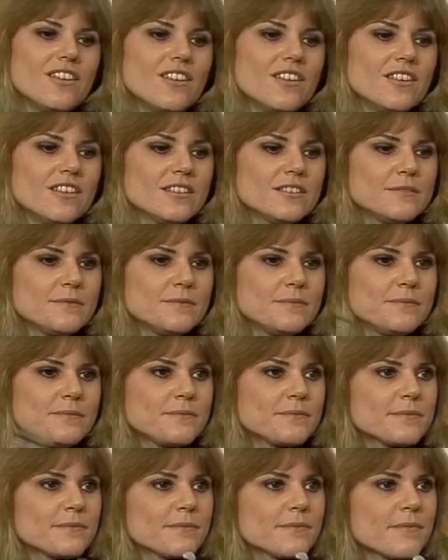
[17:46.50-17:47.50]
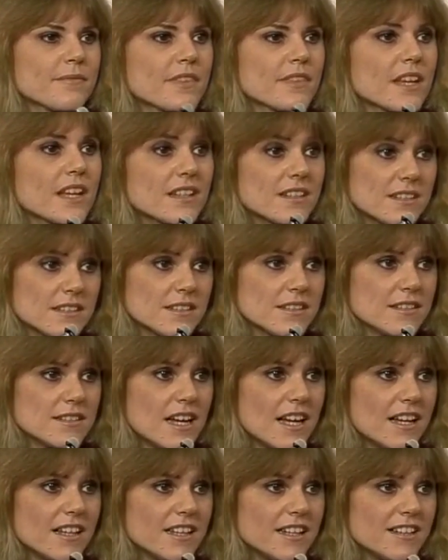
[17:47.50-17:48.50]
You got two now.
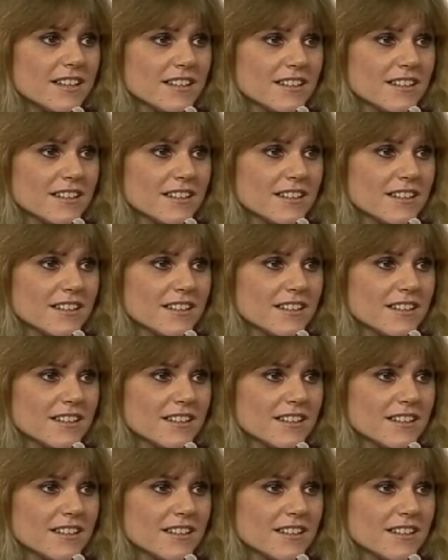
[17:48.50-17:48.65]
Dolly.